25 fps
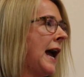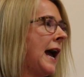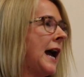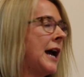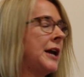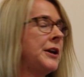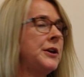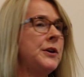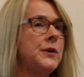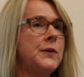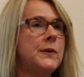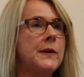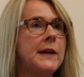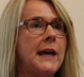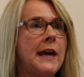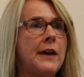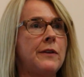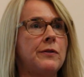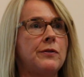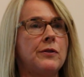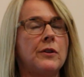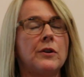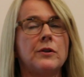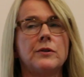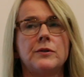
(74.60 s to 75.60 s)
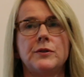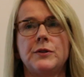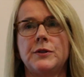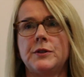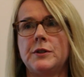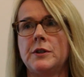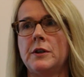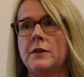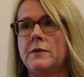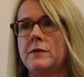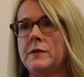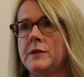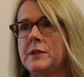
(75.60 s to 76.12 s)
how do you get those
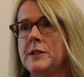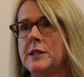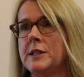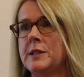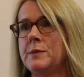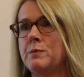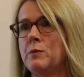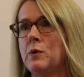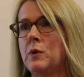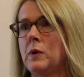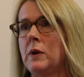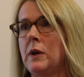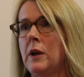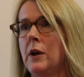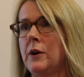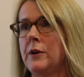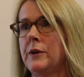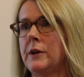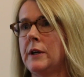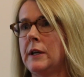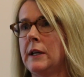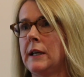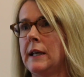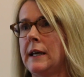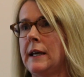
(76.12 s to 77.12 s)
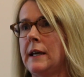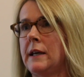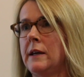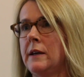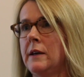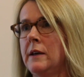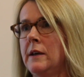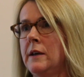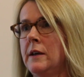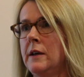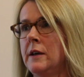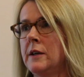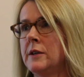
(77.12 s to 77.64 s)
services more locally?
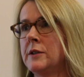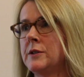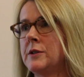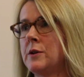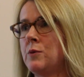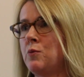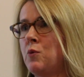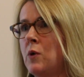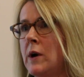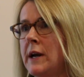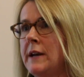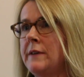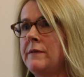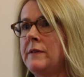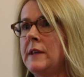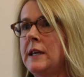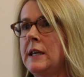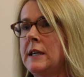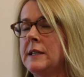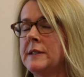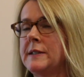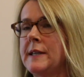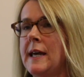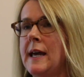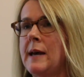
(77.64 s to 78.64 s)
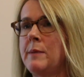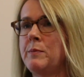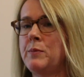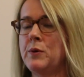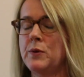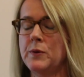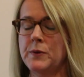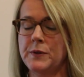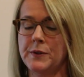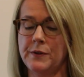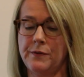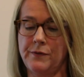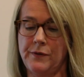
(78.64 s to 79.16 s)
So one of the
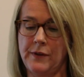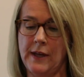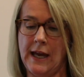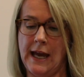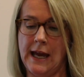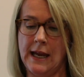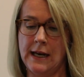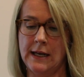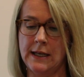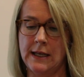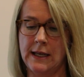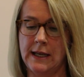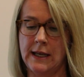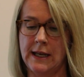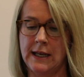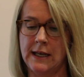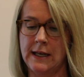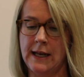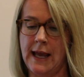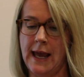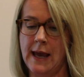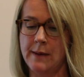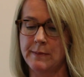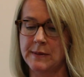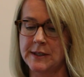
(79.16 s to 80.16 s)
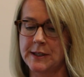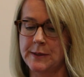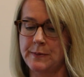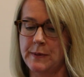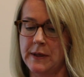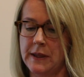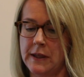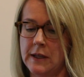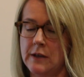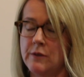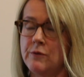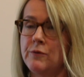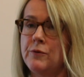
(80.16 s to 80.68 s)
examples of that in
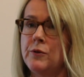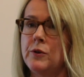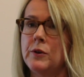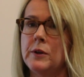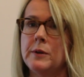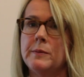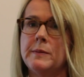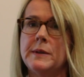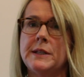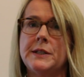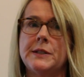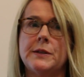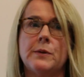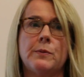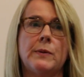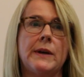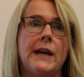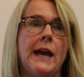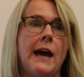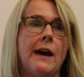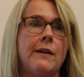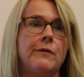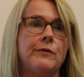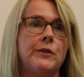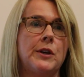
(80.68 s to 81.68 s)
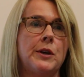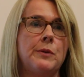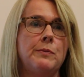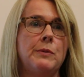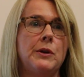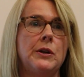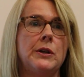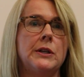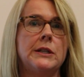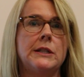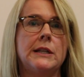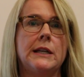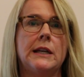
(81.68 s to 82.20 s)
Hammersmith and Fulham is that we have
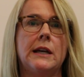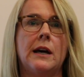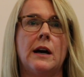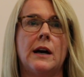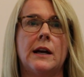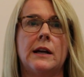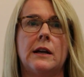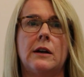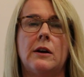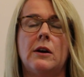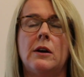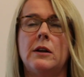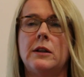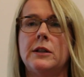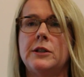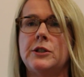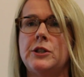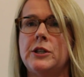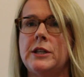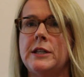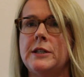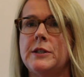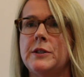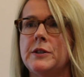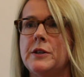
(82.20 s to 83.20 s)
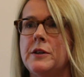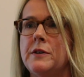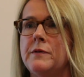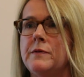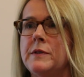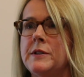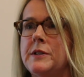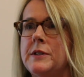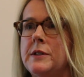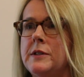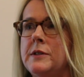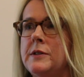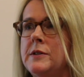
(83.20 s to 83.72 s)
community gynaecology
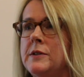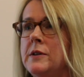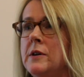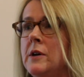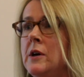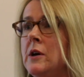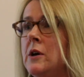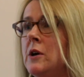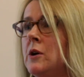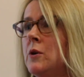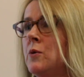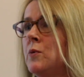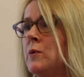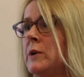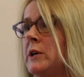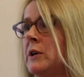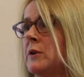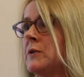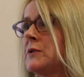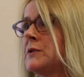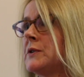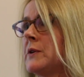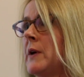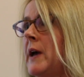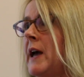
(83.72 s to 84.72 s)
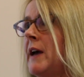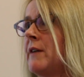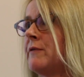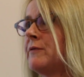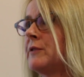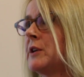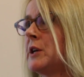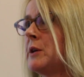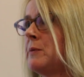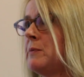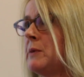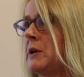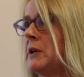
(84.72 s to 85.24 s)
services. We also have
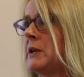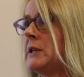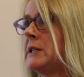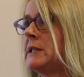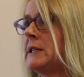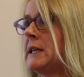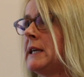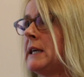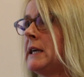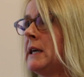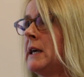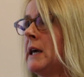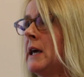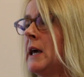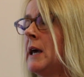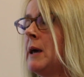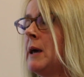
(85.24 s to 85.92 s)
community